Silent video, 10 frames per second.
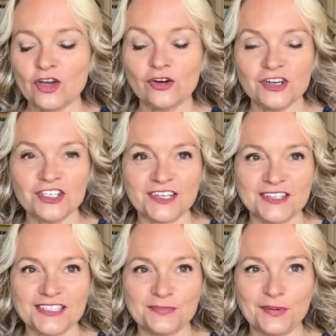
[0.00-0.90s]

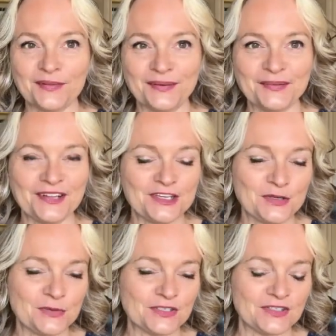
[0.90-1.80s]
encouraging us to pull out
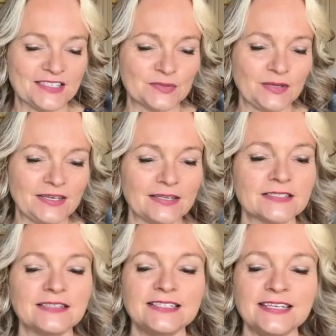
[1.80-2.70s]
and use this week.
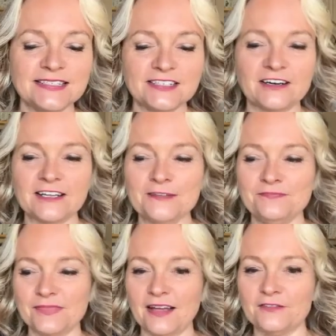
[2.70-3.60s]
So let's get
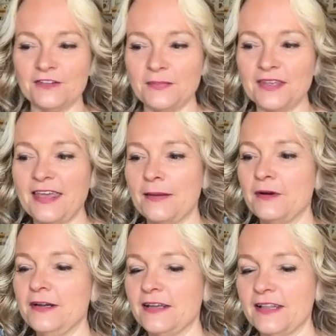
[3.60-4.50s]
started. I'm gonna flip the
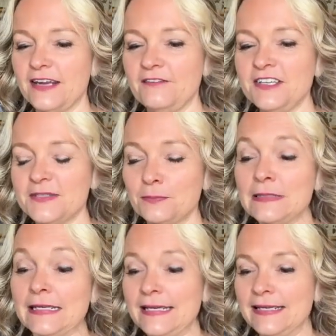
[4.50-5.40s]
camera now that I've
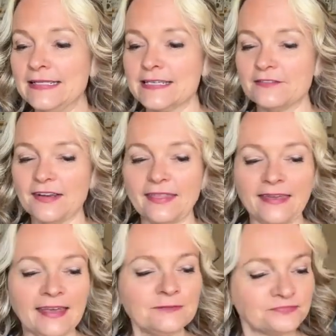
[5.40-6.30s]
explained
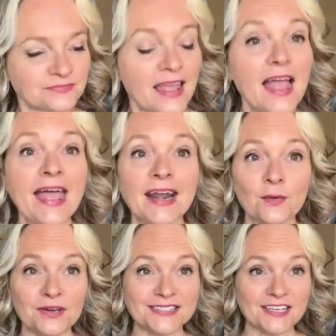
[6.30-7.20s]
everything.
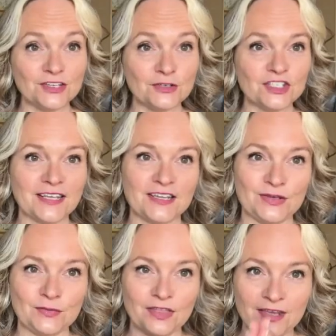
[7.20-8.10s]
And I wanna say a huge
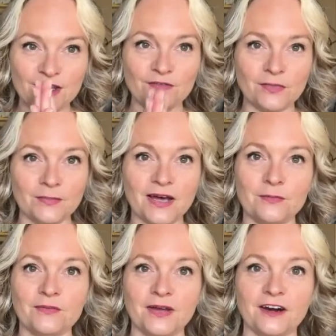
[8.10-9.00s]
thank you. Thank you from the
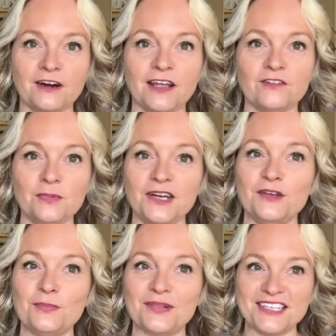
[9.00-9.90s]
bottom of my heart.
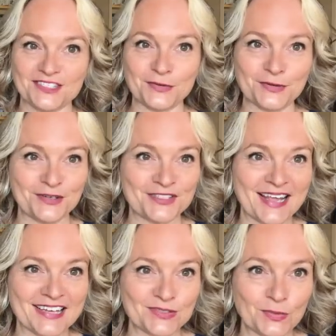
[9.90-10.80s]
Everybody who placed
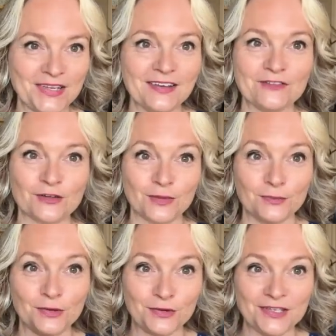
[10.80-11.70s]
orders last week for
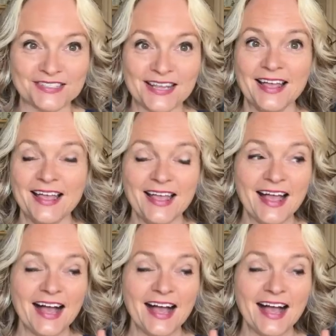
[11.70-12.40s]
the beauties